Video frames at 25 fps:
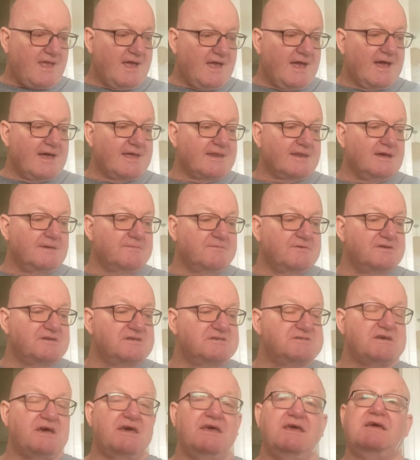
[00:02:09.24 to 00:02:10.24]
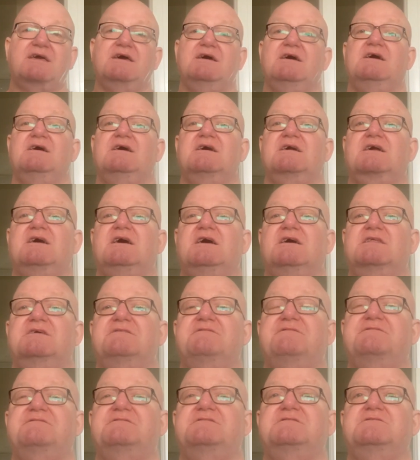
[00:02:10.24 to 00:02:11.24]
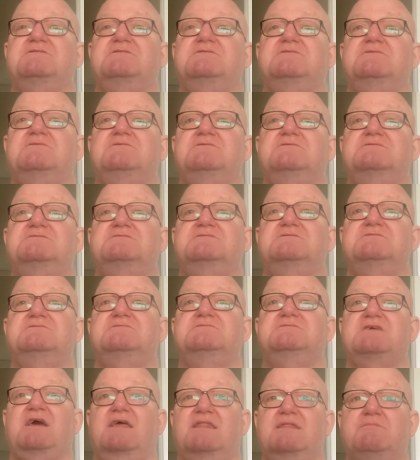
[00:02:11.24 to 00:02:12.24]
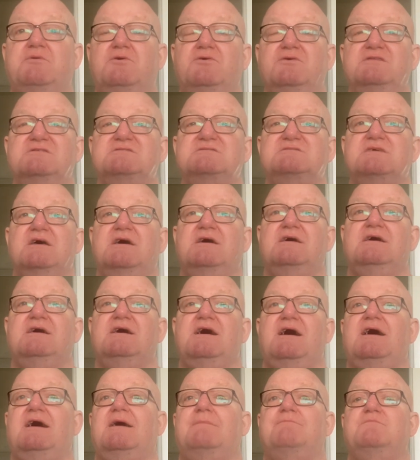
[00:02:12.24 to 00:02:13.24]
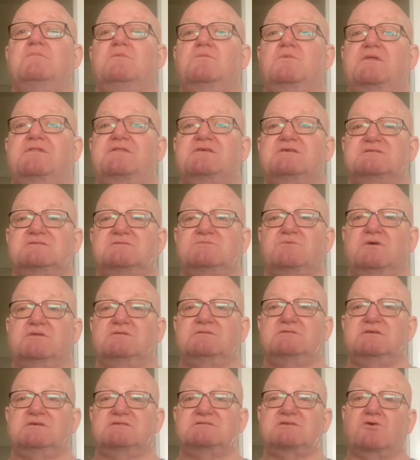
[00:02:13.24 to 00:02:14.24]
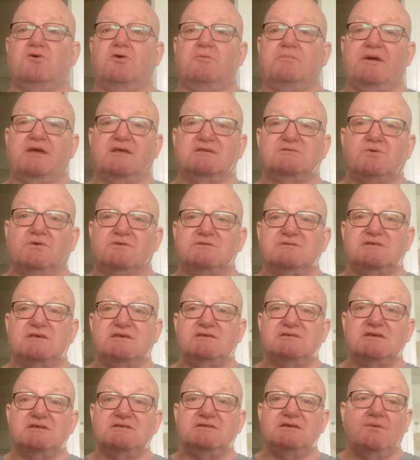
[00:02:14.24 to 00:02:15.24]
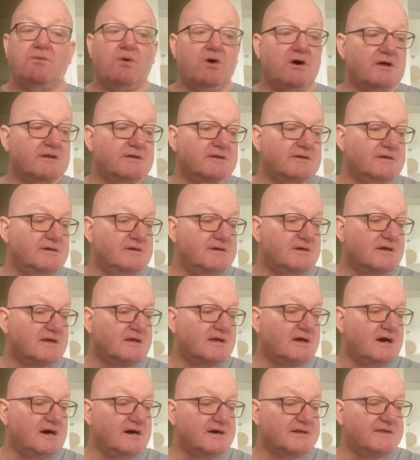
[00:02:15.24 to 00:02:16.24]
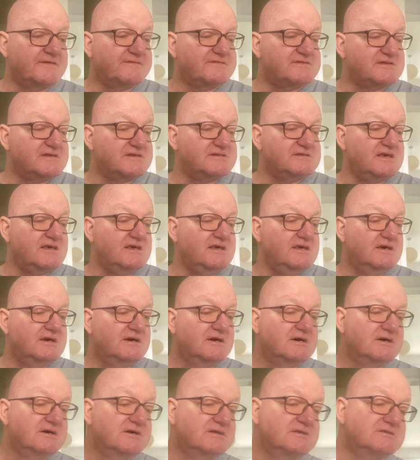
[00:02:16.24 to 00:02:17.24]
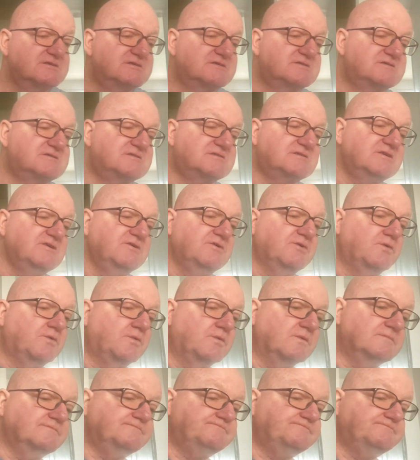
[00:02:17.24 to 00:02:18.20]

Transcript: And I'm going to take Cardiff to take the points, with the score being Swansea City 1, Cardiff City 2.